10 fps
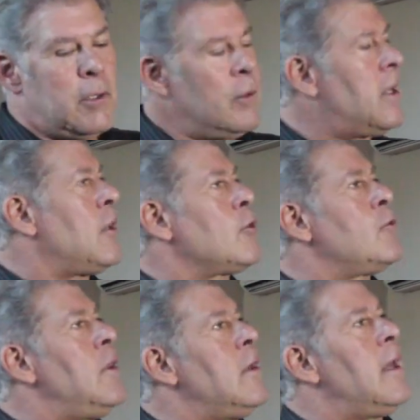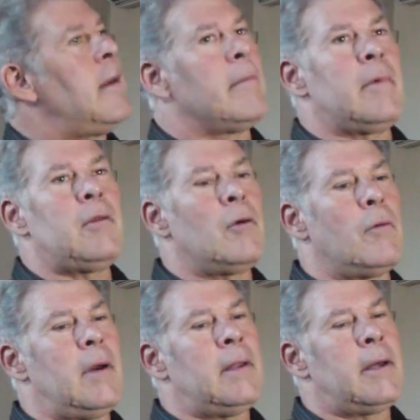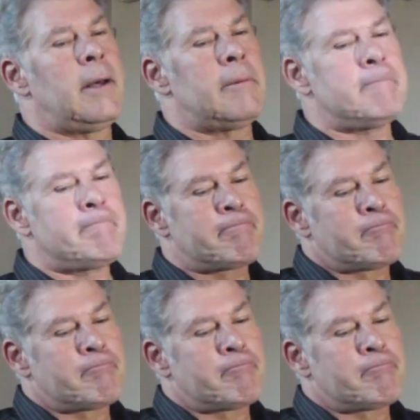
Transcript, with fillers: you cannot win a game, you know. And